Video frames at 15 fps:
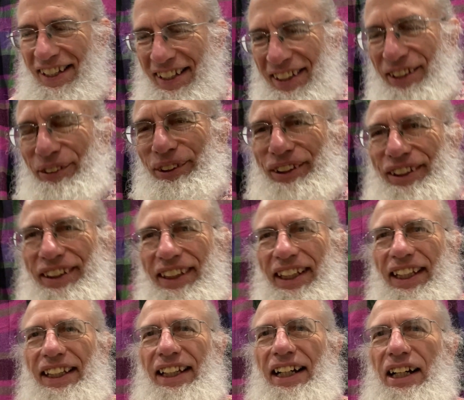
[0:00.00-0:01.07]
you'll
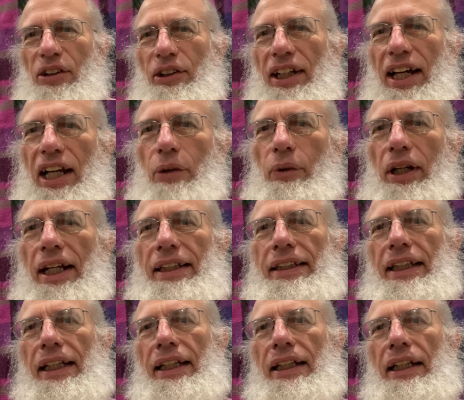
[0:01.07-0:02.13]
see kind of what I
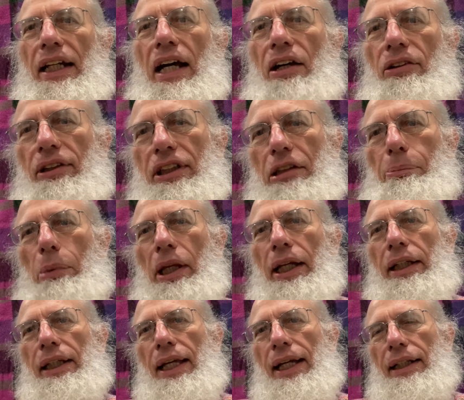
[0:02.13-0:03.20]
did, and I'll
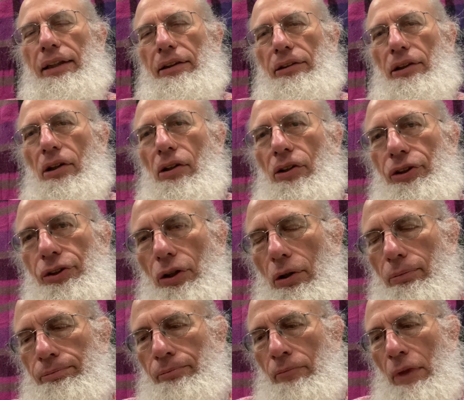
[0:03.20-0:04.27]
explain that also.